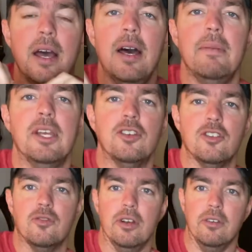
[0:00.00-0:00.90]
make sure
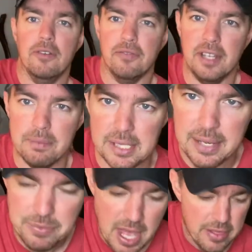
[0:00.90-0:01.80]
it's really, really flimsy.
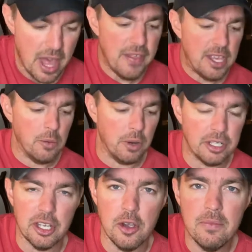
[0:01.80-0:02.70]
The other thing you want
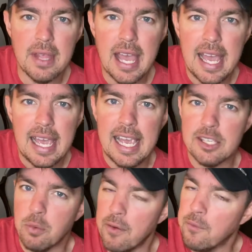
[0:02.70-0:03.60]
to do is
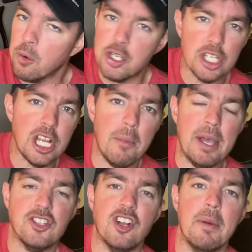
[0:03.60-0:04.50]
we're just talking about
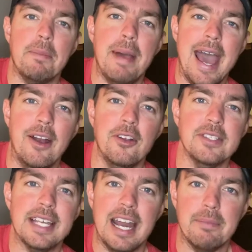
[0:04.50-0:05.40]
strumming patterns,
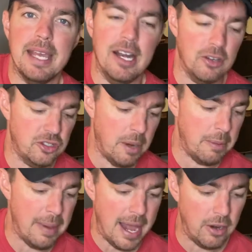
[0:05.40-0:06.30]
kind of beginner strumming
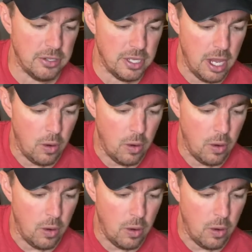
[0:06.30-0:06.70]
patterns.